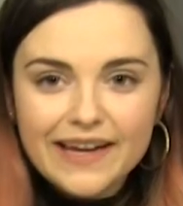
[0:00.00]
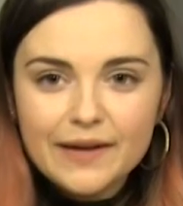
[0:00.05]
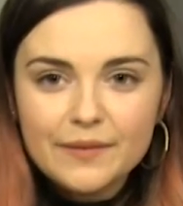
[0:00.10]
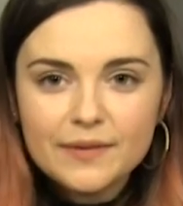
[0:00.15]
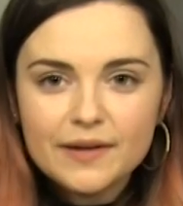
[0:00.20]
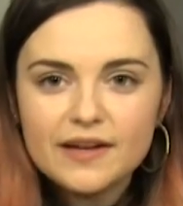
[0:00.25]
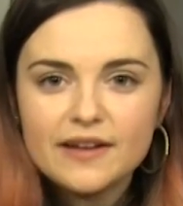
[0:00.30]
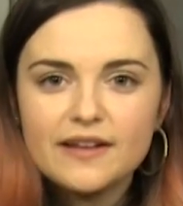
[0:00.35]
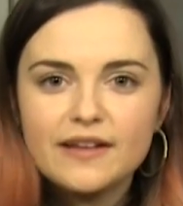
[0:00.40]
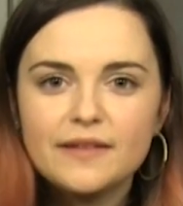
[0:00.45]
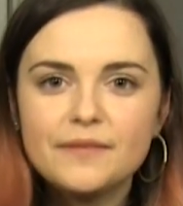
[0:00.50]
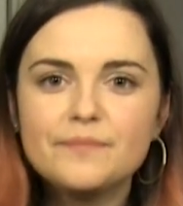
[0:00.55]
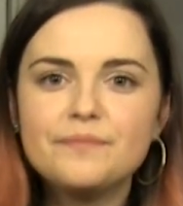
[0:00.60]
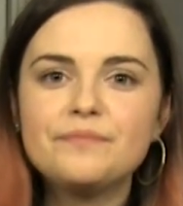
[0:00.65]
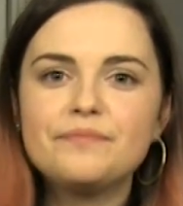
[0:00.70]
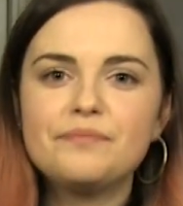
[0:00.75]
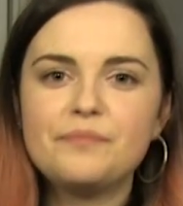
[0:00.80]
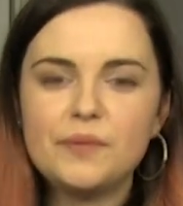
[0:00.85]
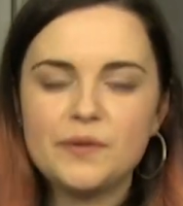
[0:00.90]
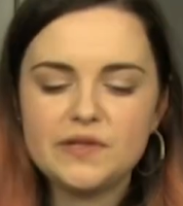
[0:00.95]
then I'm gonna
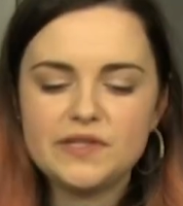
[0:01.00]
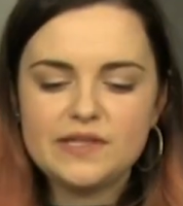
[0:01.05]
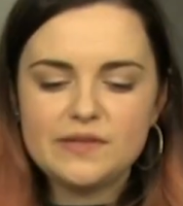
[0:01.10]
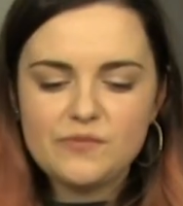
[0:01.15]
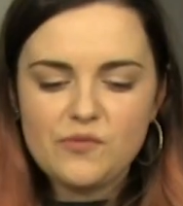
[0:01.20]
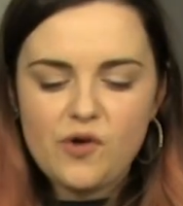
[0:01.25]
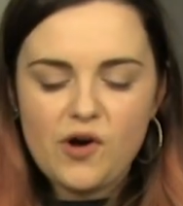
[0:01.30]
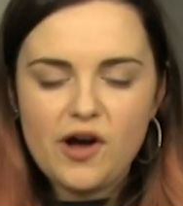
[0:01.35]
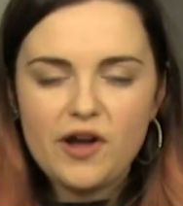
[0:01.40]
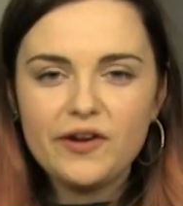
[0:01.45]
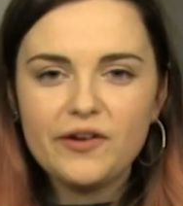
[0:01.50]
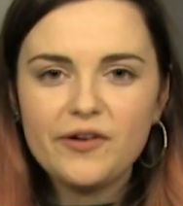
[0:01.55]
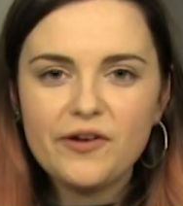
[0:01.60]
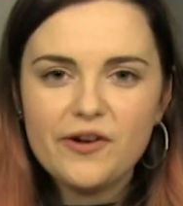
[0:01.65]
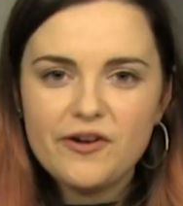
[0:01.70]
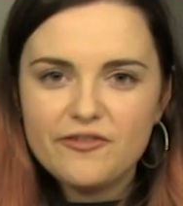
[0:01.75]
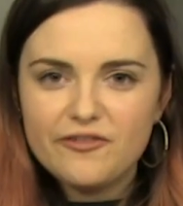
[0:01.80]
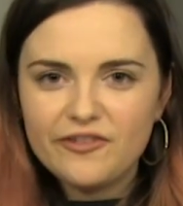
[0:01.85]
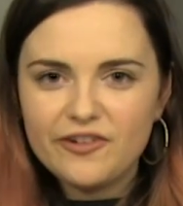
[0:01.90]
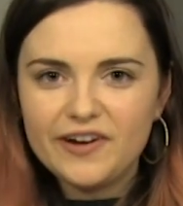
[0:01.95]
put some water
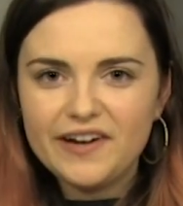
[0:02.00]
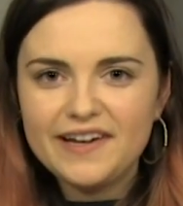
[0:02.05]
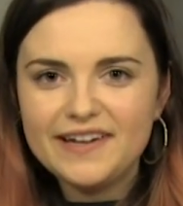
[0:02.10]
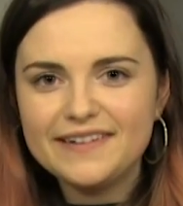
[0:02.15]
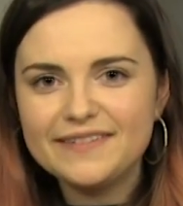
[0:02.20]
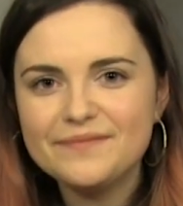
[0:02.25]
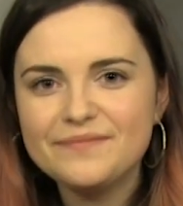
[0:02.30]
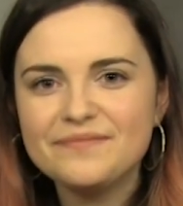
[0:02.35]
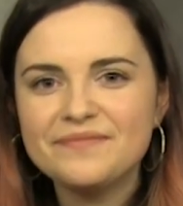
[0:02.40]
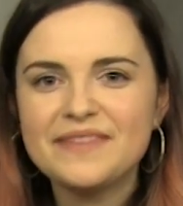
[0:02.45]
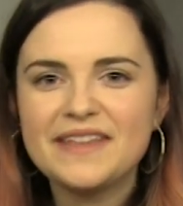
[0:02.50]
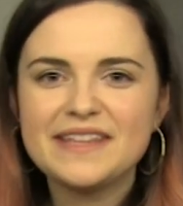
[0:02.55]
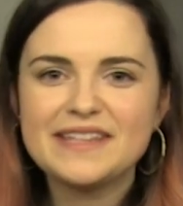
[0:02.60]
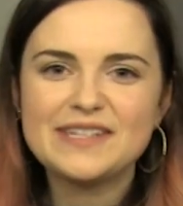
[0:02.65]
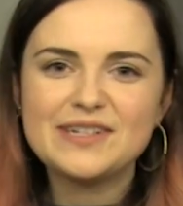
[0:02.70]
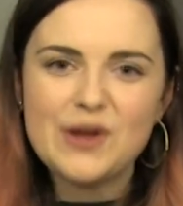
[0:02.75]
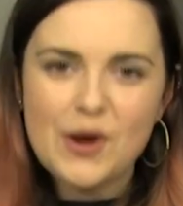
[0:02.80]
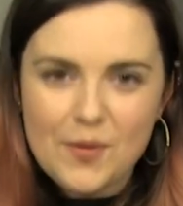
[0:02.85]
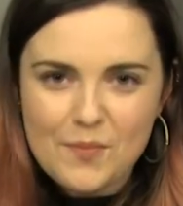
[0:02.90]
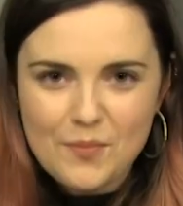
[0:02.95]
over it and
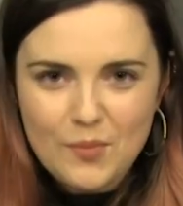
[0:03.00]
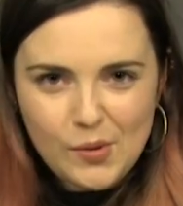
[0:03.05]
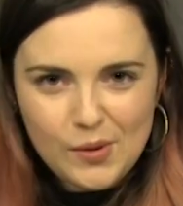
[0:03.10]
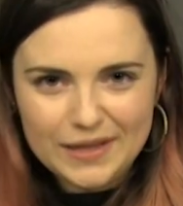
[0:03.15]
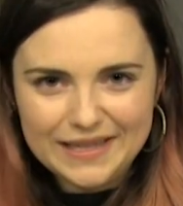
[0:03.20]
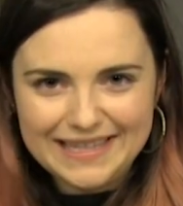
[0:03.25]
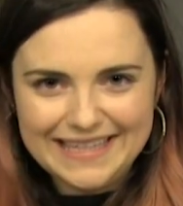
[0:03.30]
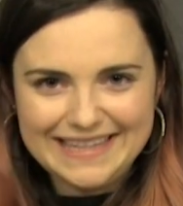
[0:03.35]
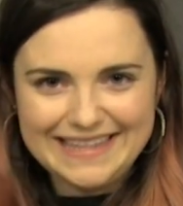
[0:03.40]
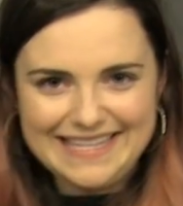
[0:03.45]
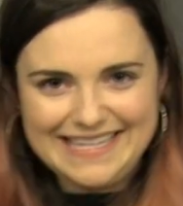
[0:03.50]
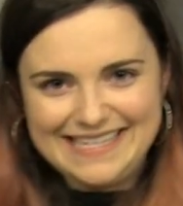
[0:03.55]
start boiling